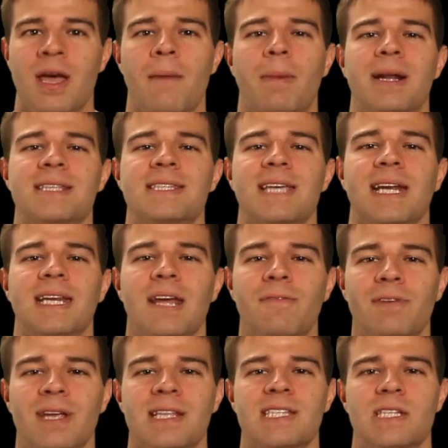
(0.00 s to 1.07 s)
but its
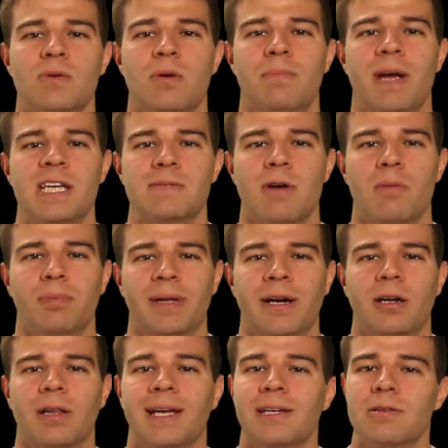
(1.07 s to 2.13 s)
significance to a baseball
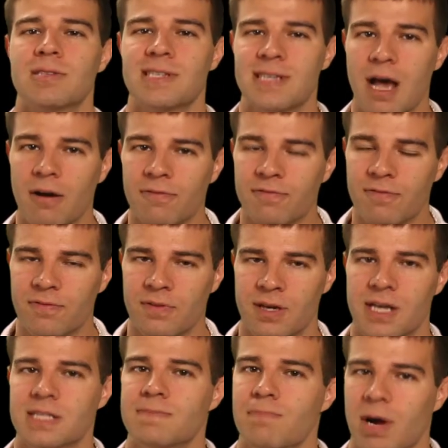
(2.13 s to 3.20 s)
player like yourself
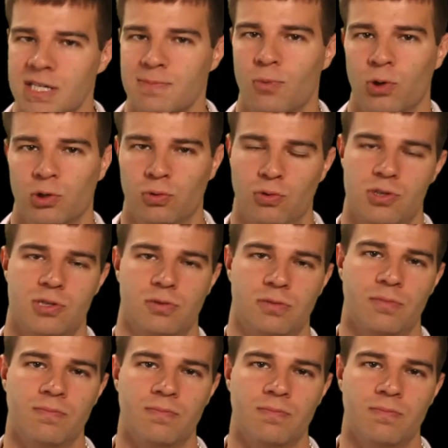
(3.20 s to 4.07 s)
is much more crucial.